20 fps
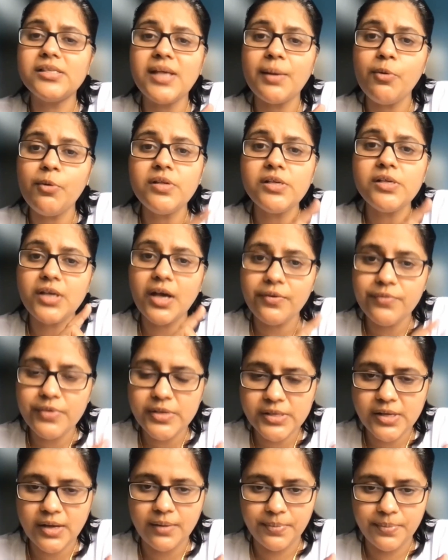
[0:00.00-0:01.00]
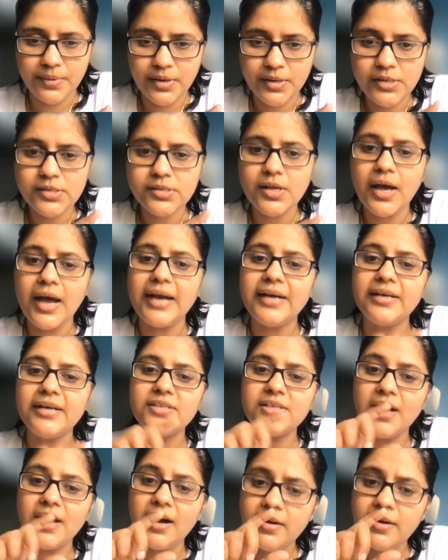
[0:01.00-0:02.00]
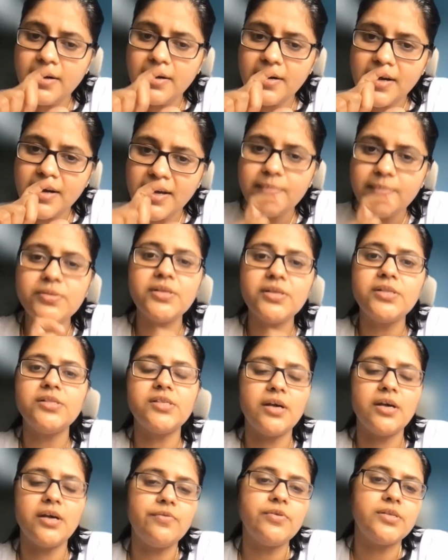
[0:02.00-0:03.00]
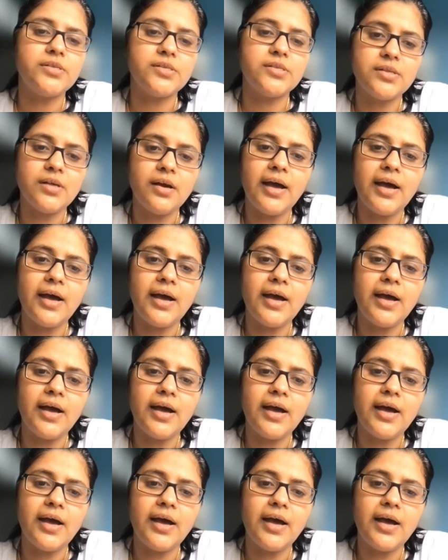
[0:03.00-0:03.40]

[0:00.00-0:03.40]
Some of the service companies and certain teams in service